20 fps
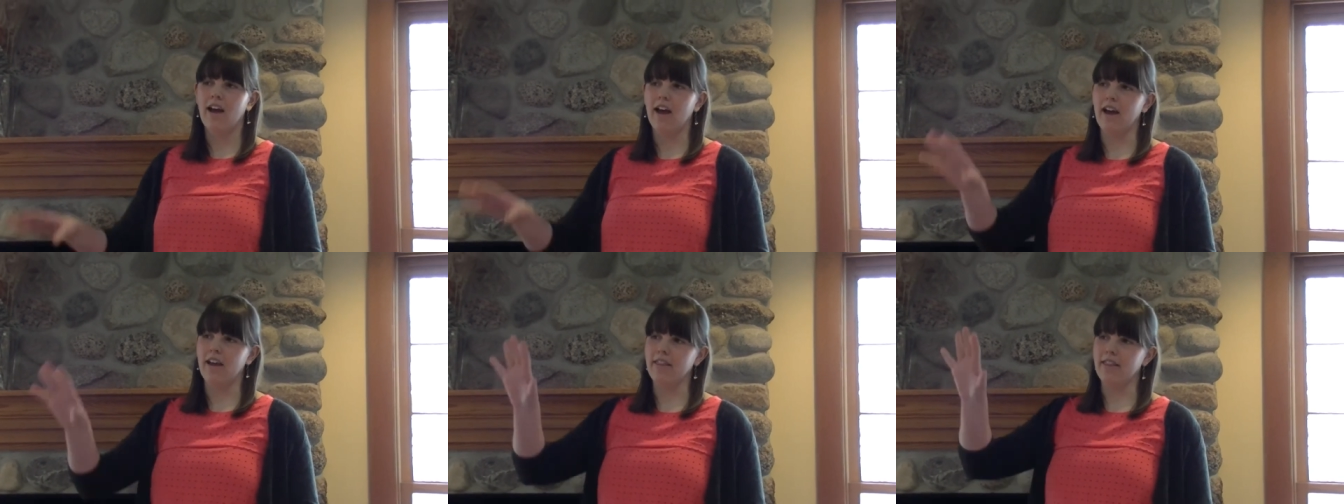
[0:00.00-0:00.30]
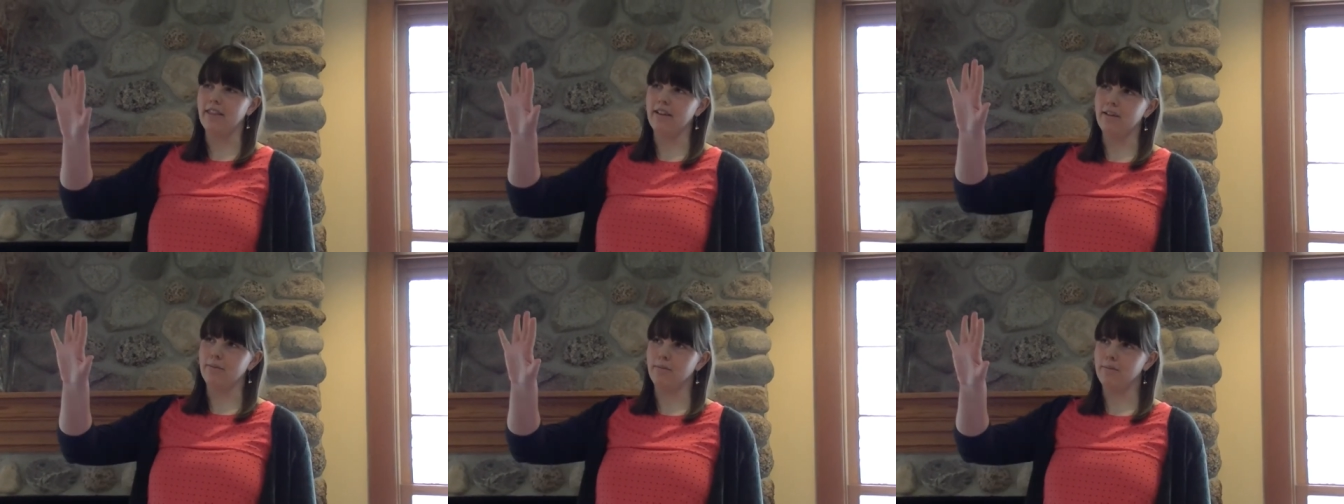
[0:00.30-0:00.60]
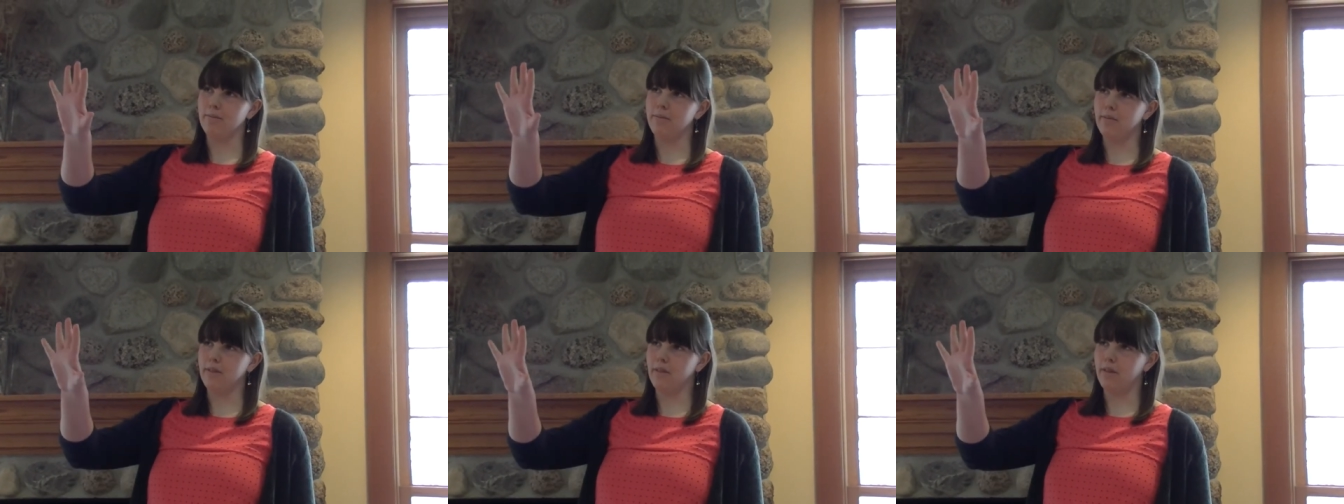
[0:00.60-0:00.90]
on the
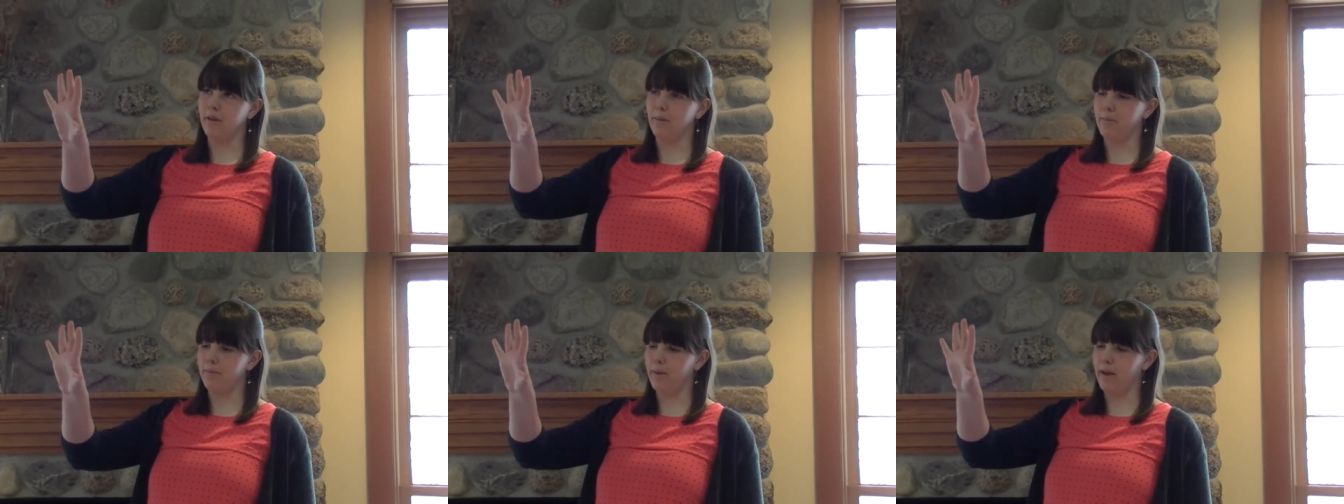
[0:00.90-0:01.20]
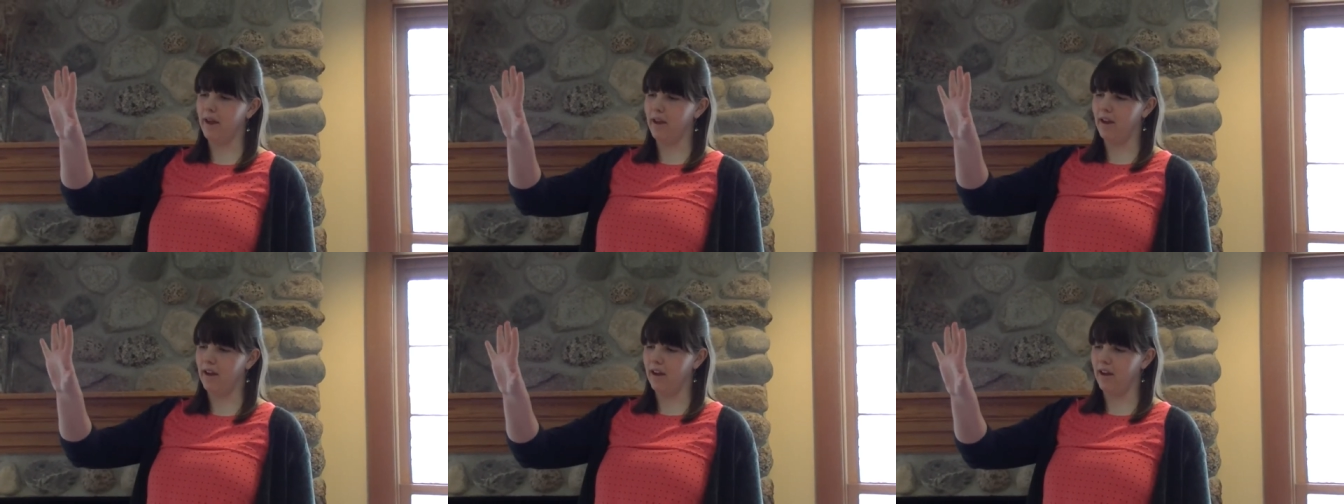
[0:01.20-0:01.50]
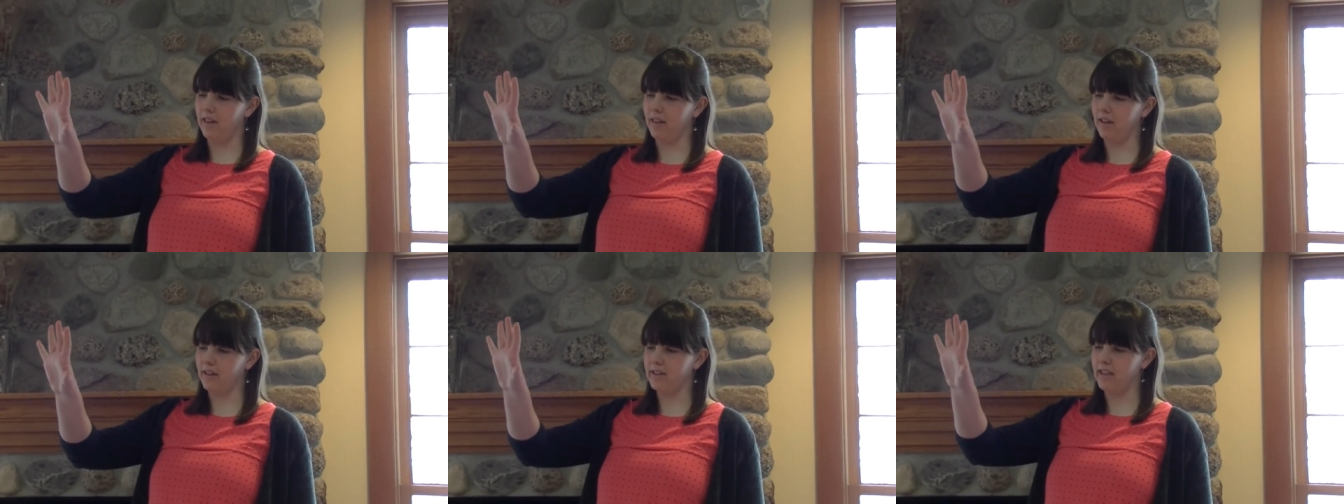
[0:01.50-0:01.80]
the
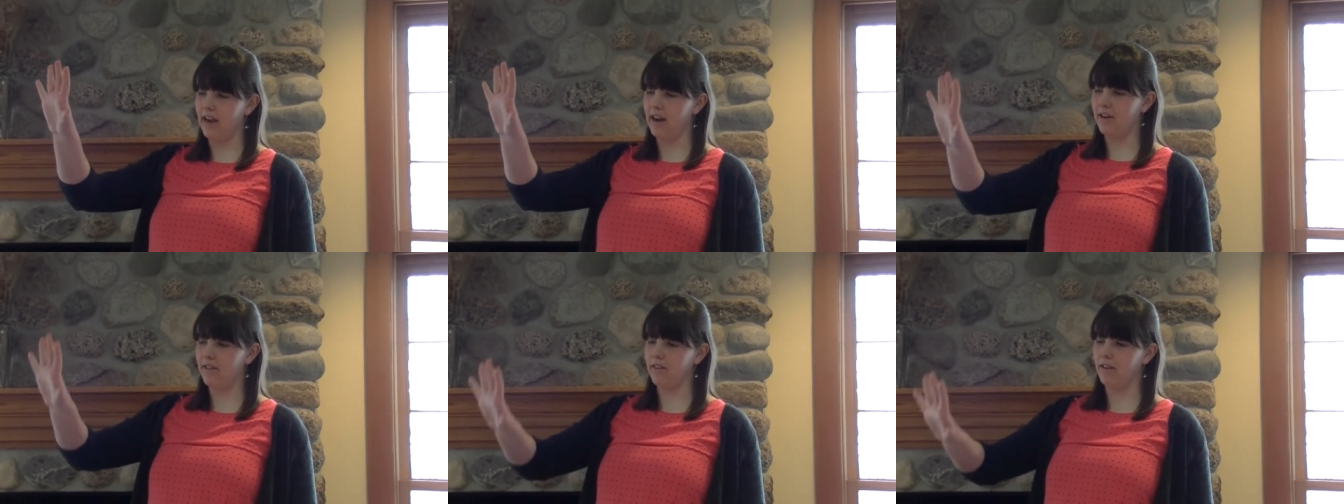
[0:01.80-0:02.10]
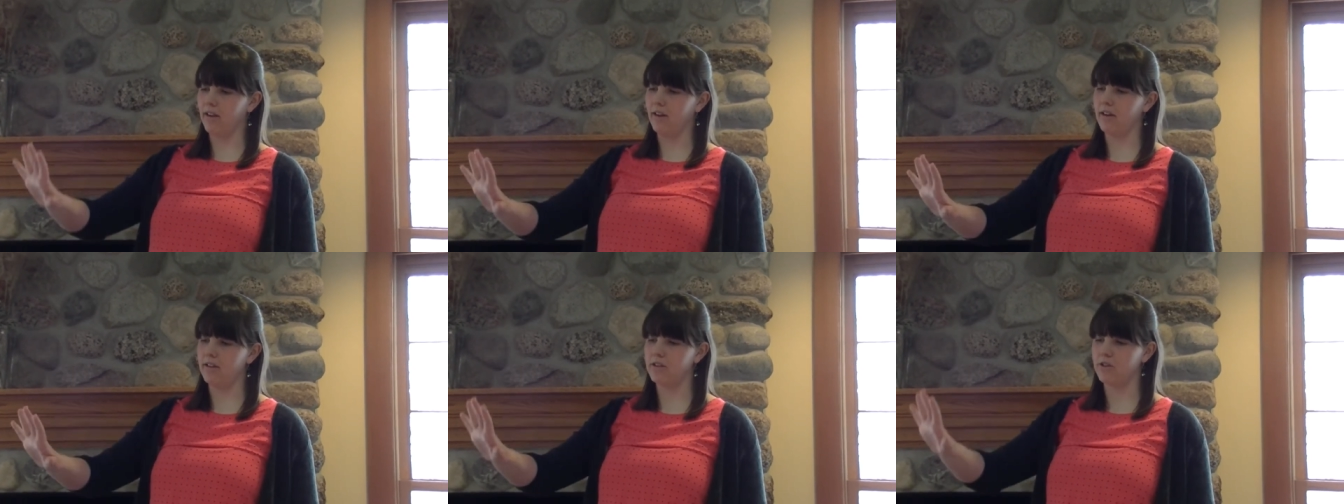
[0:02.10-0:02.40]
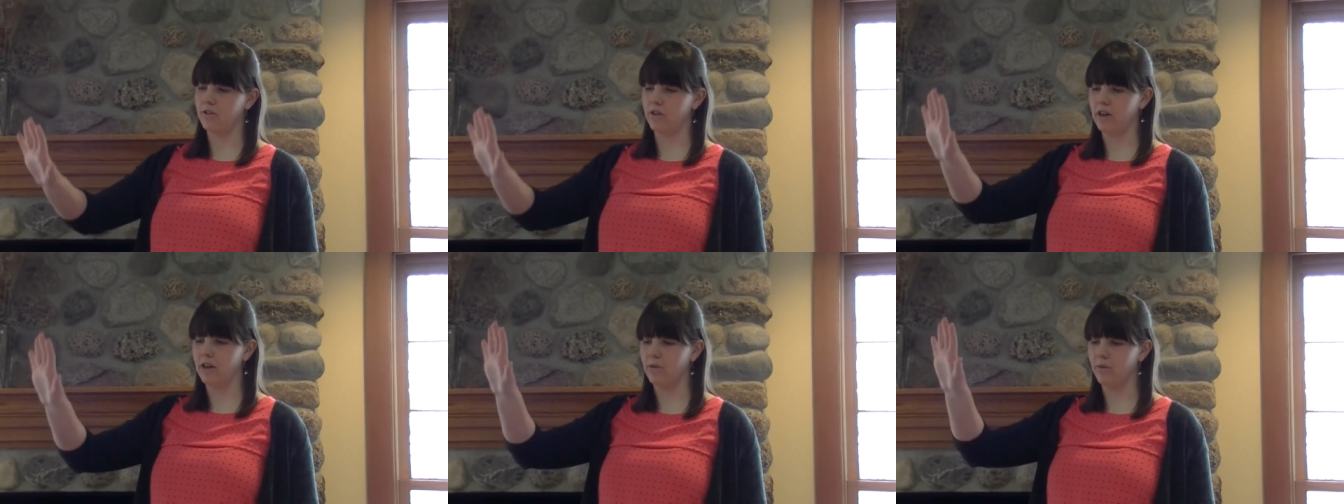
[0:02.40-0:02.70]
on the side of the
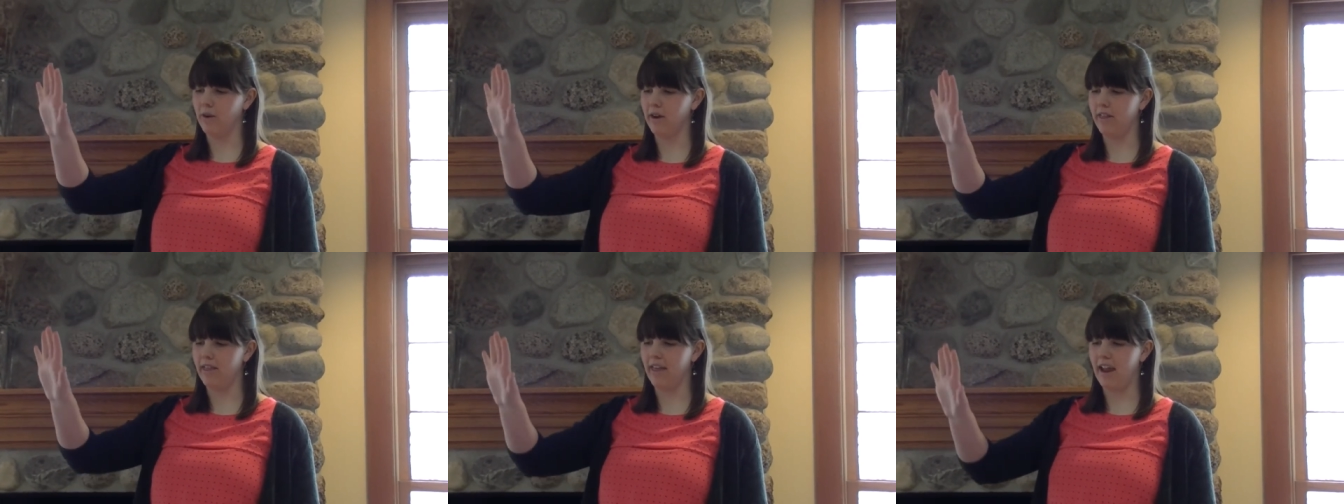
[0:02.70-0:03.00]
screen where